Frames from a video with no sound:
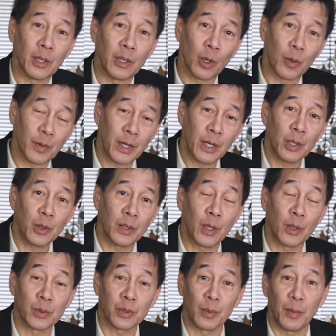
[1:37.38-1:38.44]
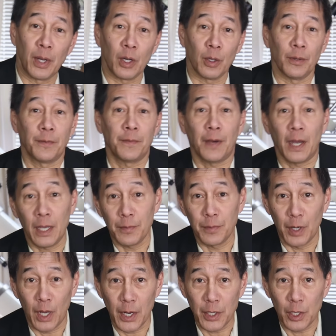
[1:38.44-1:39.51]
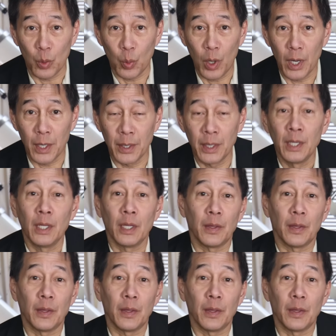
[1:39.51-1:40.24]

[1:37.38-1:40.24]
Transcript: and over here, here's the model 591.